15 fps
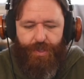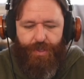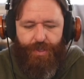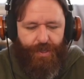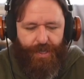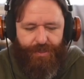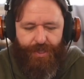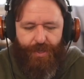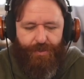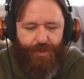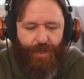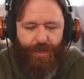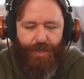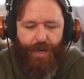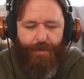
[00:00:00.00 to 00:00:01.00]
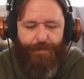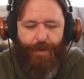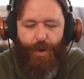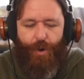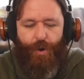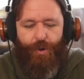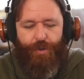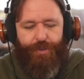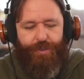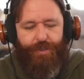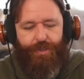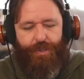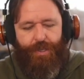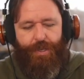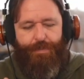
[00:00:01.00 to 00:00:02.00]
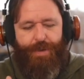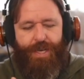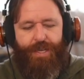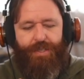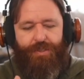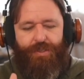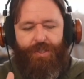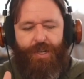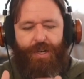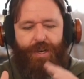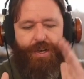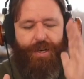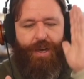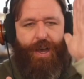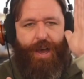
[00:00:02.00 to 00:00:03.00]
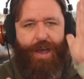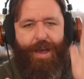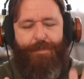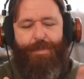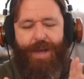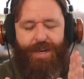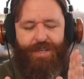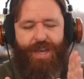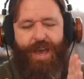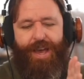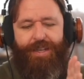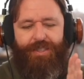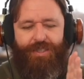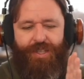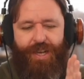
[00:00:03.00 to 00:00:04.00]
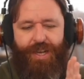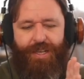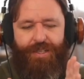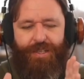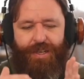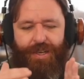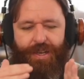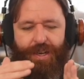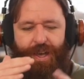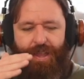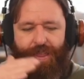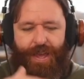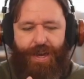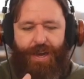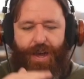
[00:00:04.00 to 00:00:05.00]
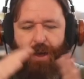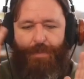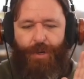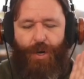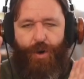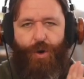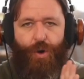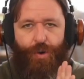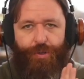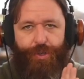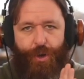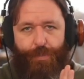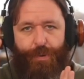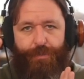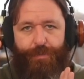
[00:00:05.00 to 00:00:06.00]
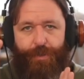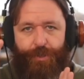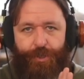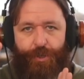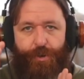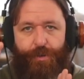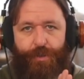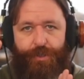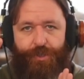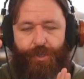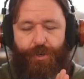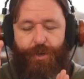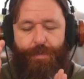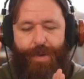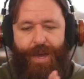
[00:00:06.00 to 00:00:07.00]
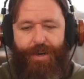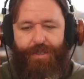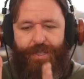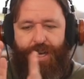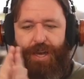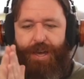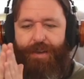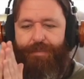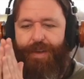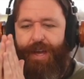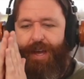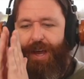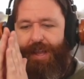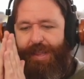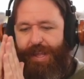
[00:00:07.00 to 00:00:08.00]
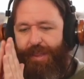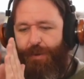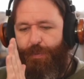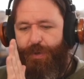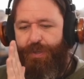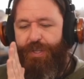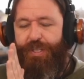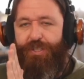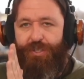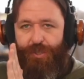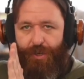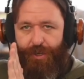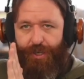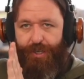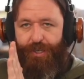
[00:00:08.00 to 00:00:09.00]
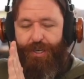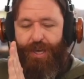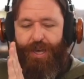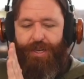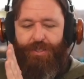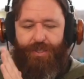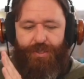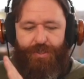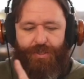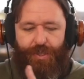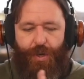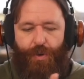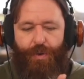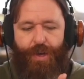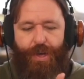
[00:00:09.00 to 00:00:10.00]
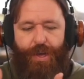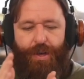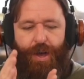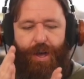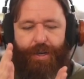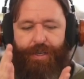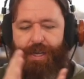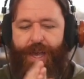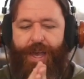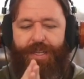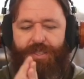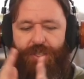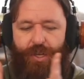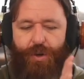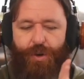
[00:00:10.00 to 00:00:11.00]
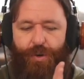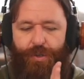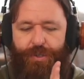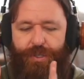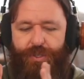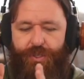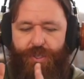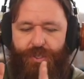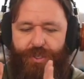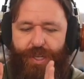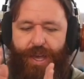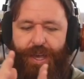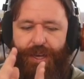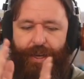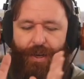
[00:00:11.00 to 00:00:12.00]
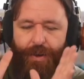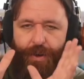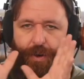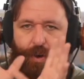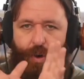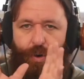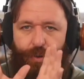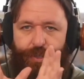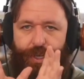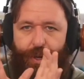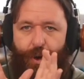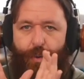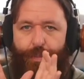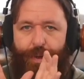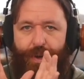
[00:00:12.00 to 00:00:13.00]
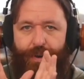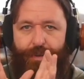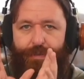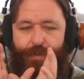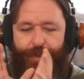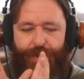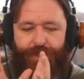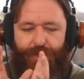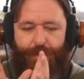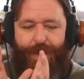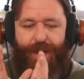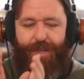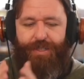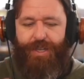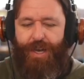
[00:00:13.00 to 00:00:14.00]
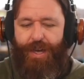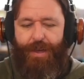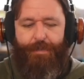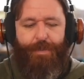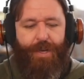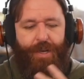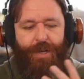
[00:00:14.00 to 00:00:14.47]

That sounds good enough. A hold, it means I have my attack set, and then I'm going to hold open for a certain amount of time, and then the release circuit engages. So on gates, a hold is just saying, hold it open for this amount of time.